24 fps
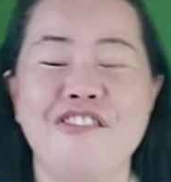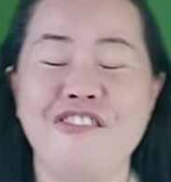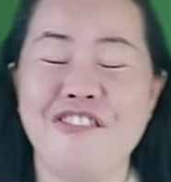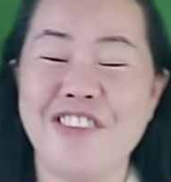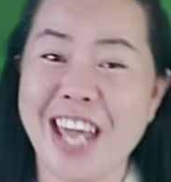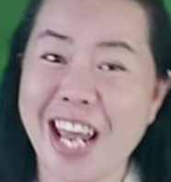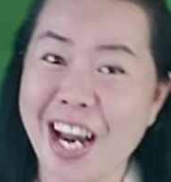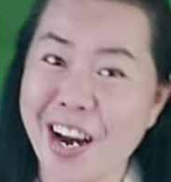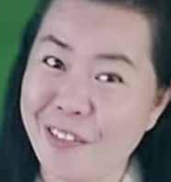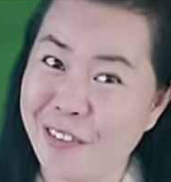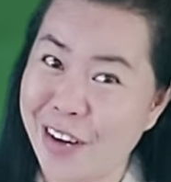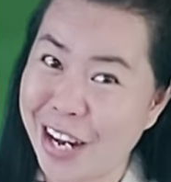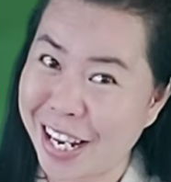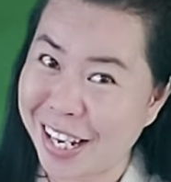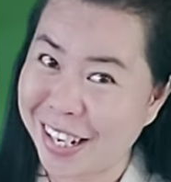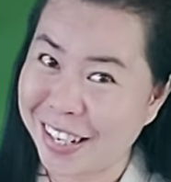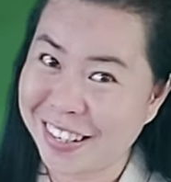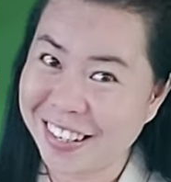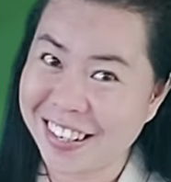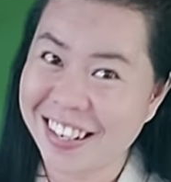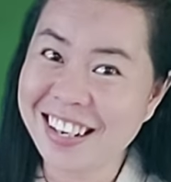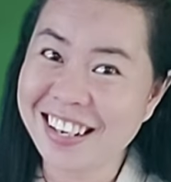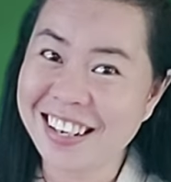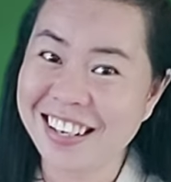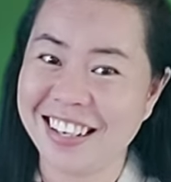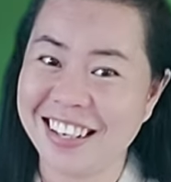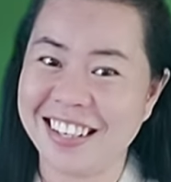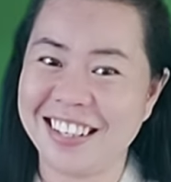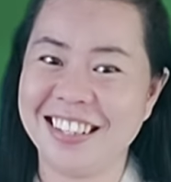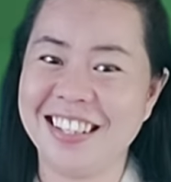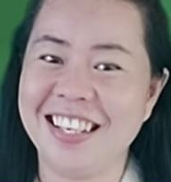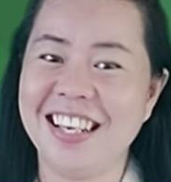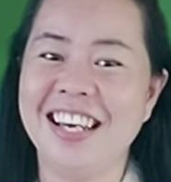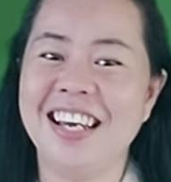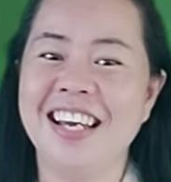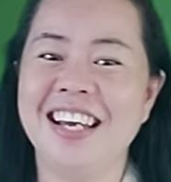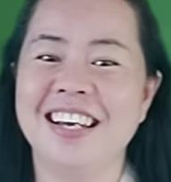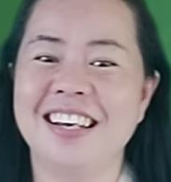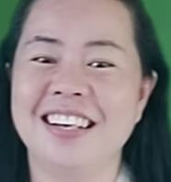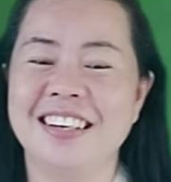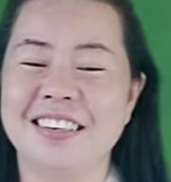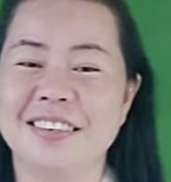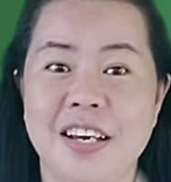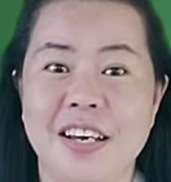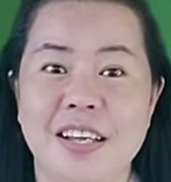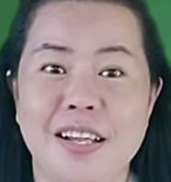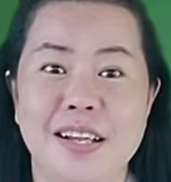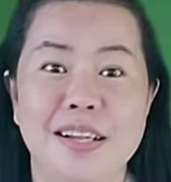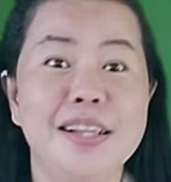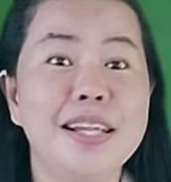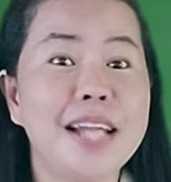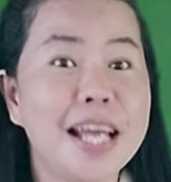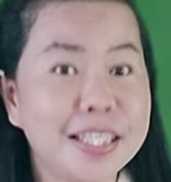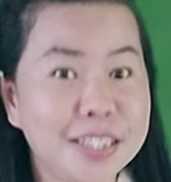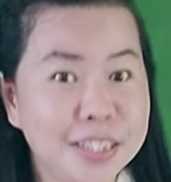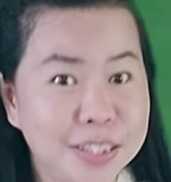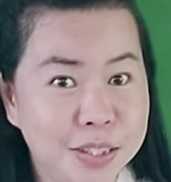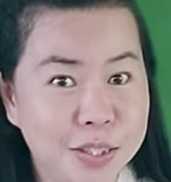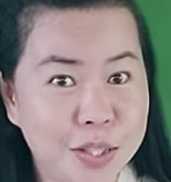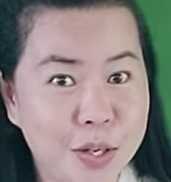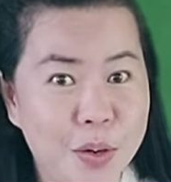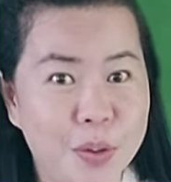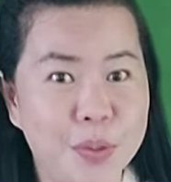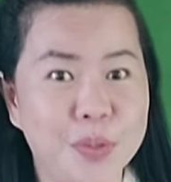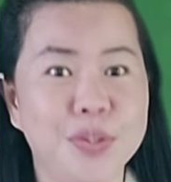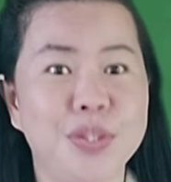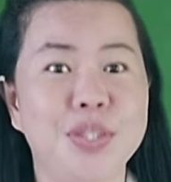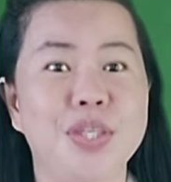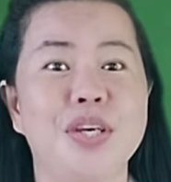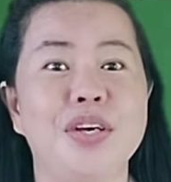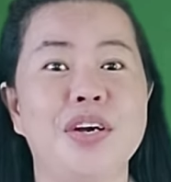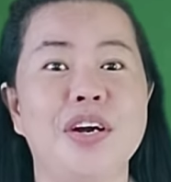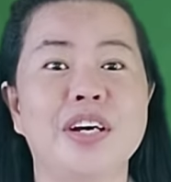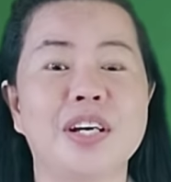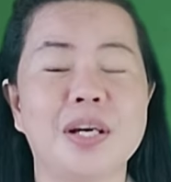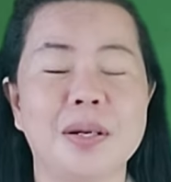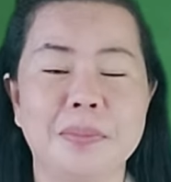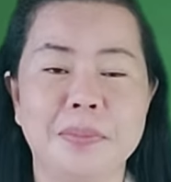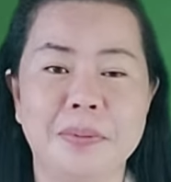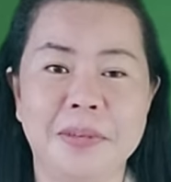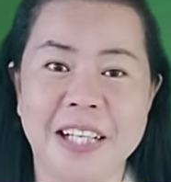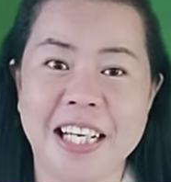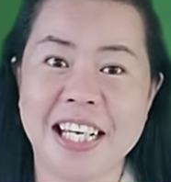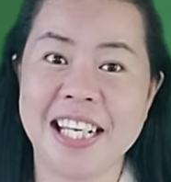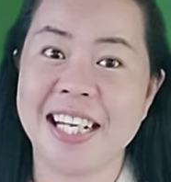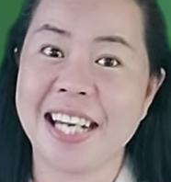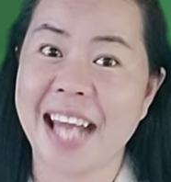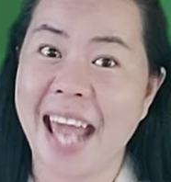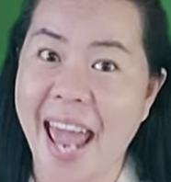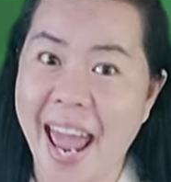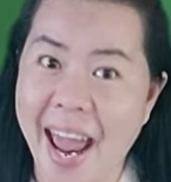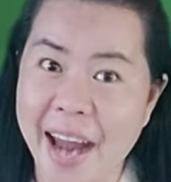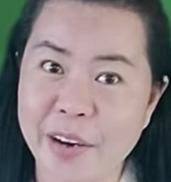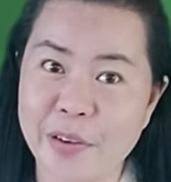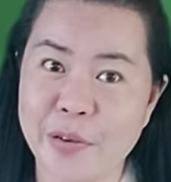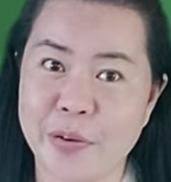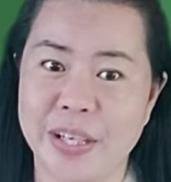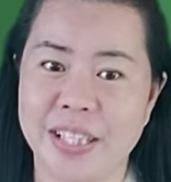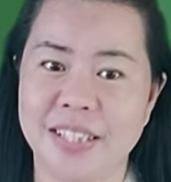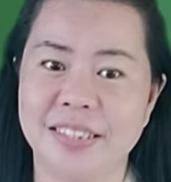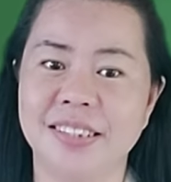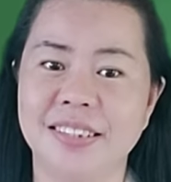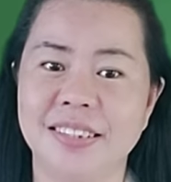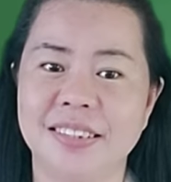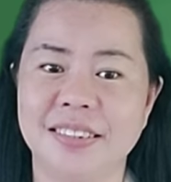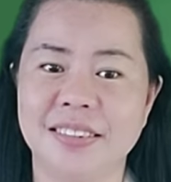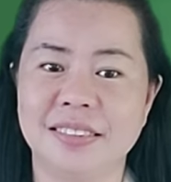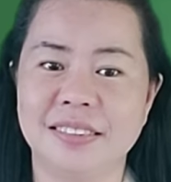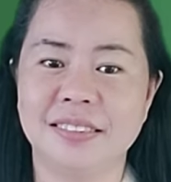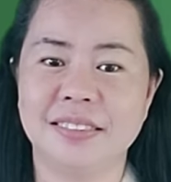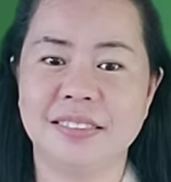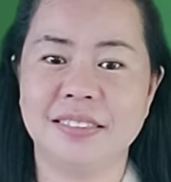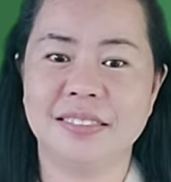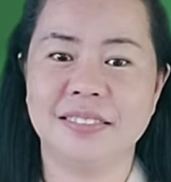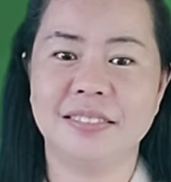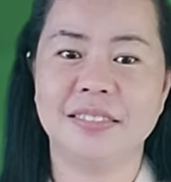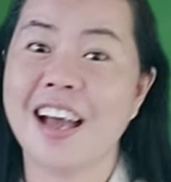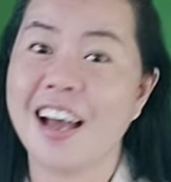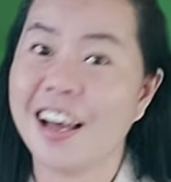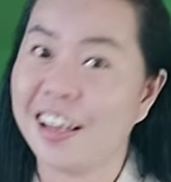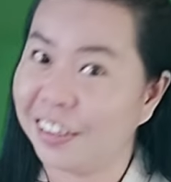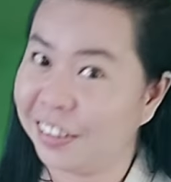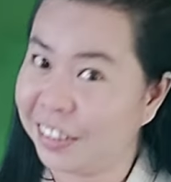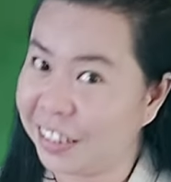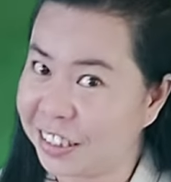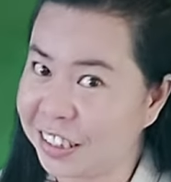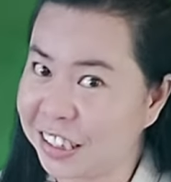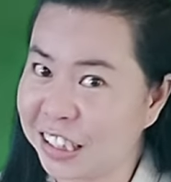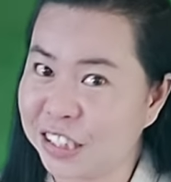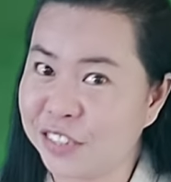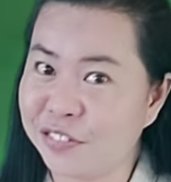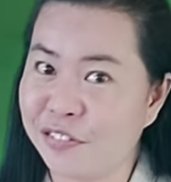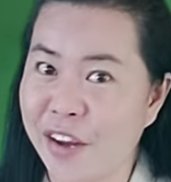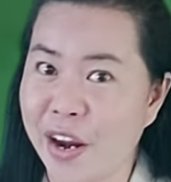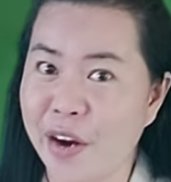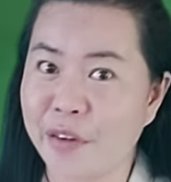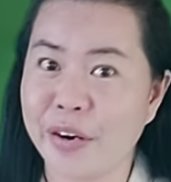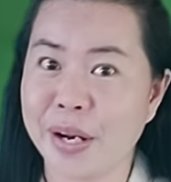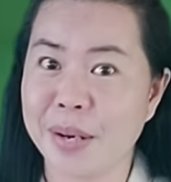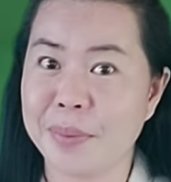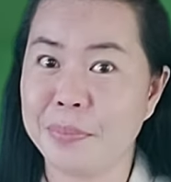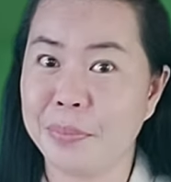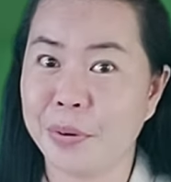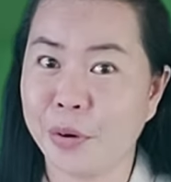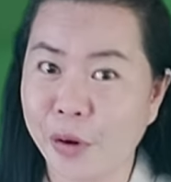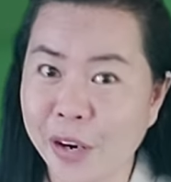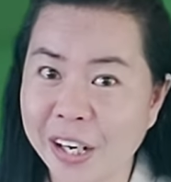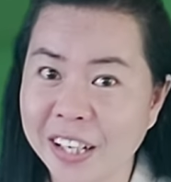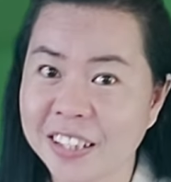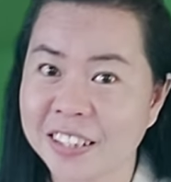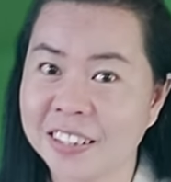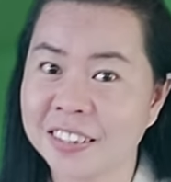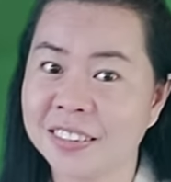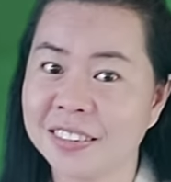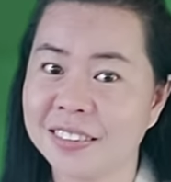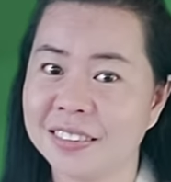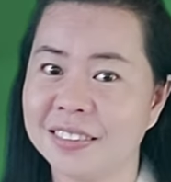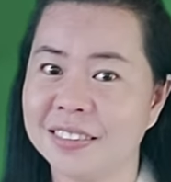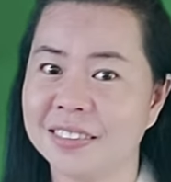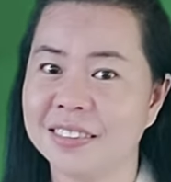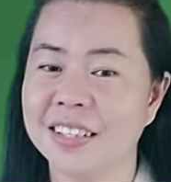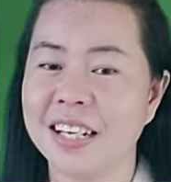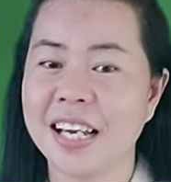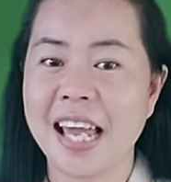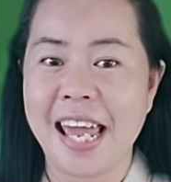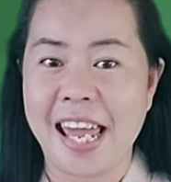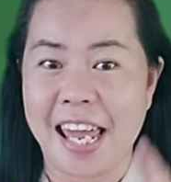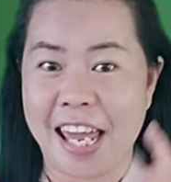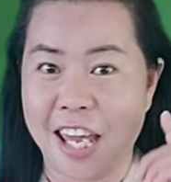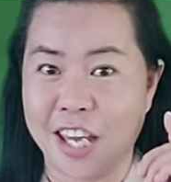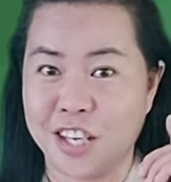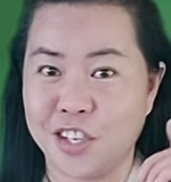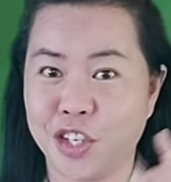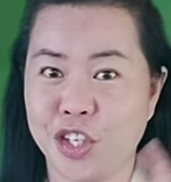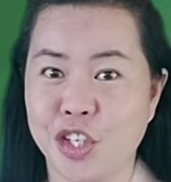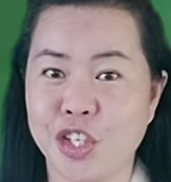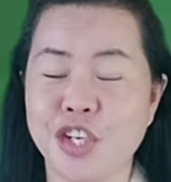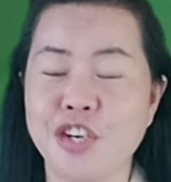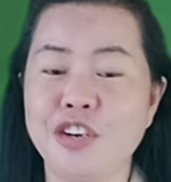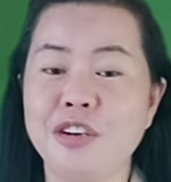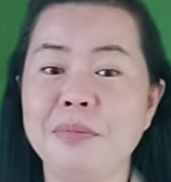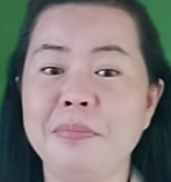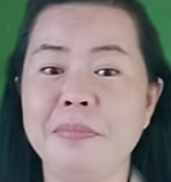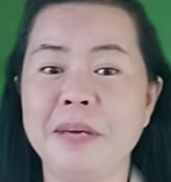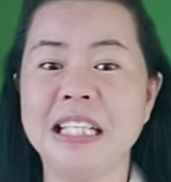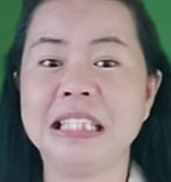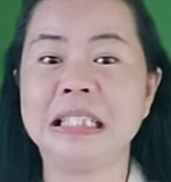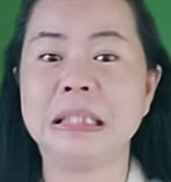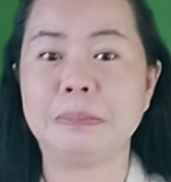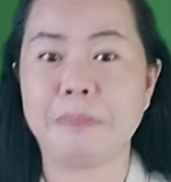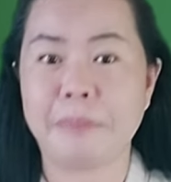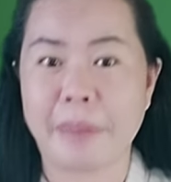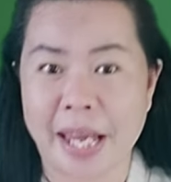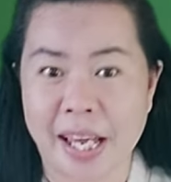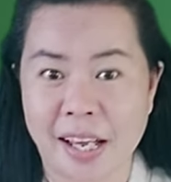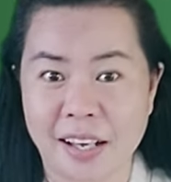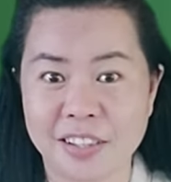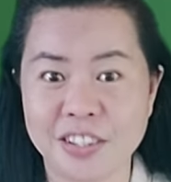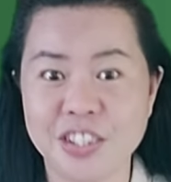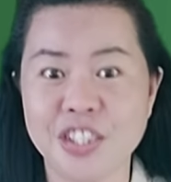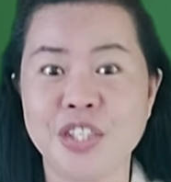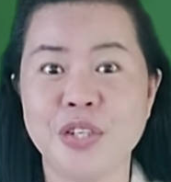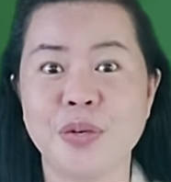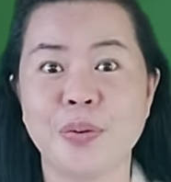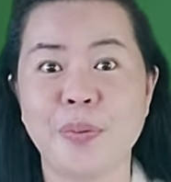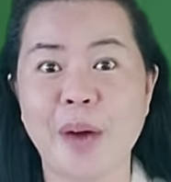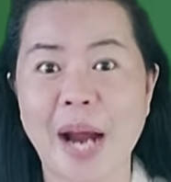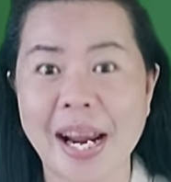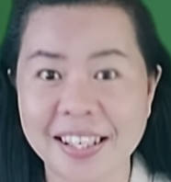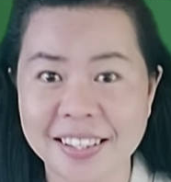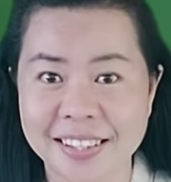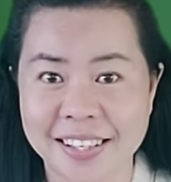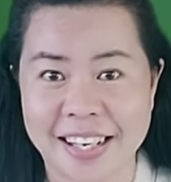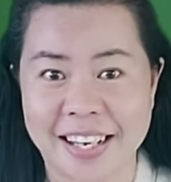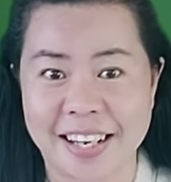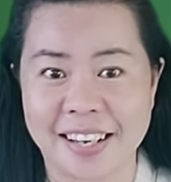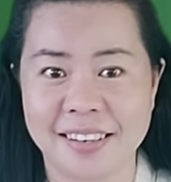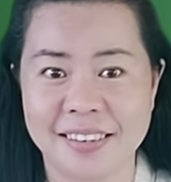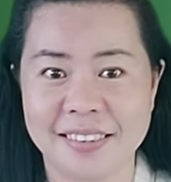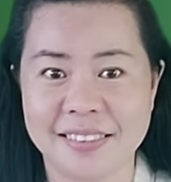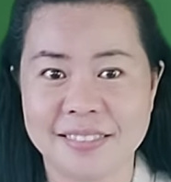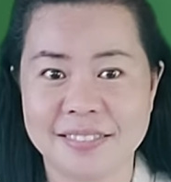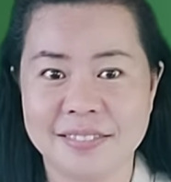Very good! Let's go to your complete address. This is very important. It should be spelled correctly.